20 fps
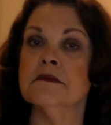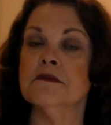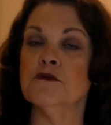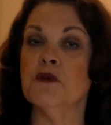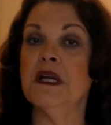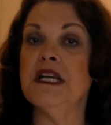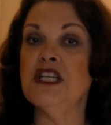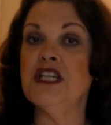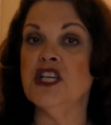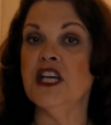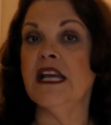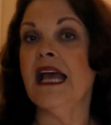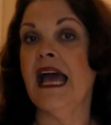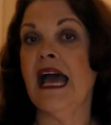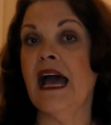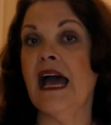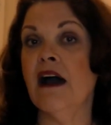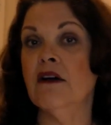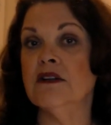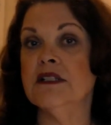reaching
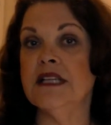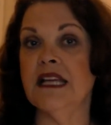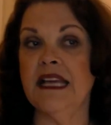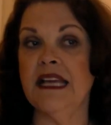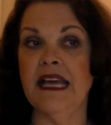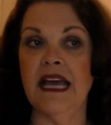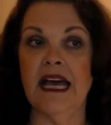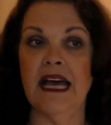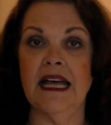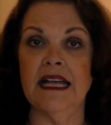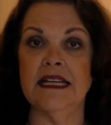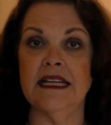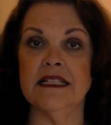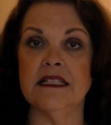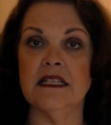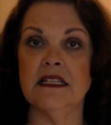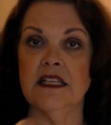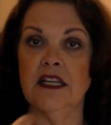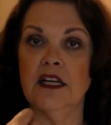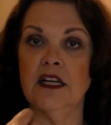out
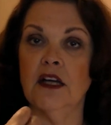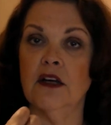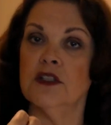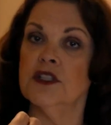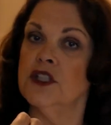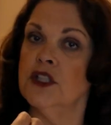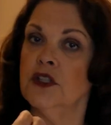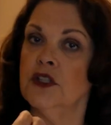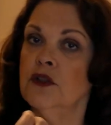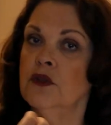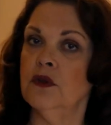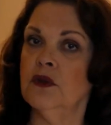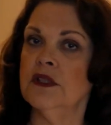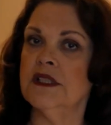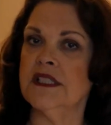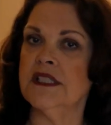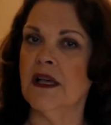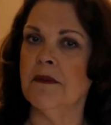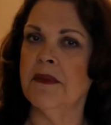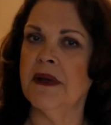and, you know, to
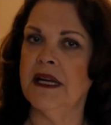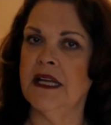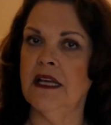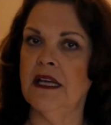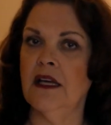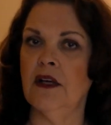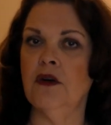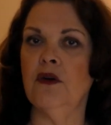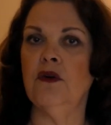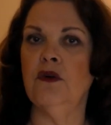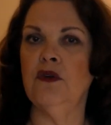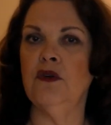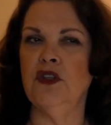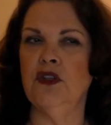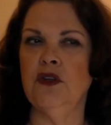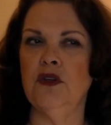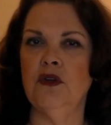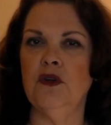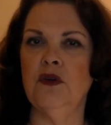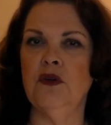somebody who
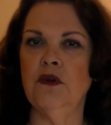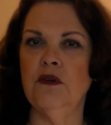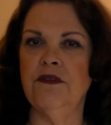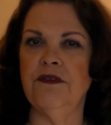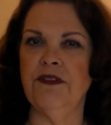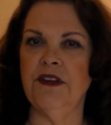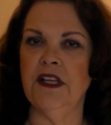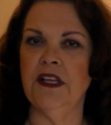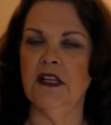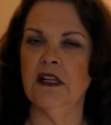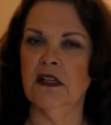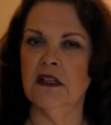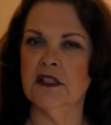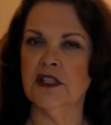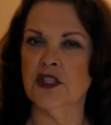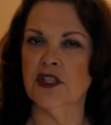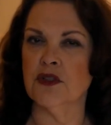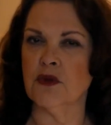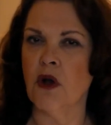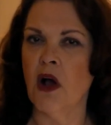you feel
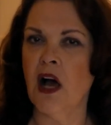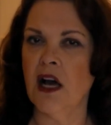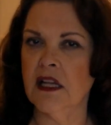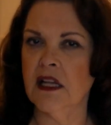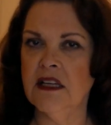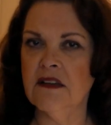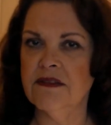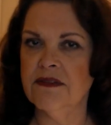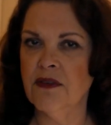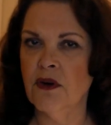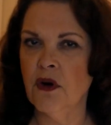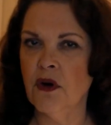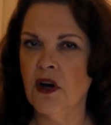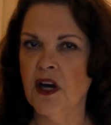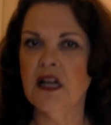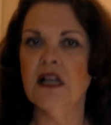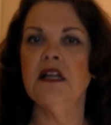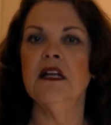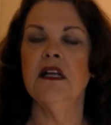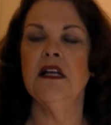strongly
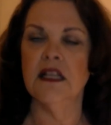for,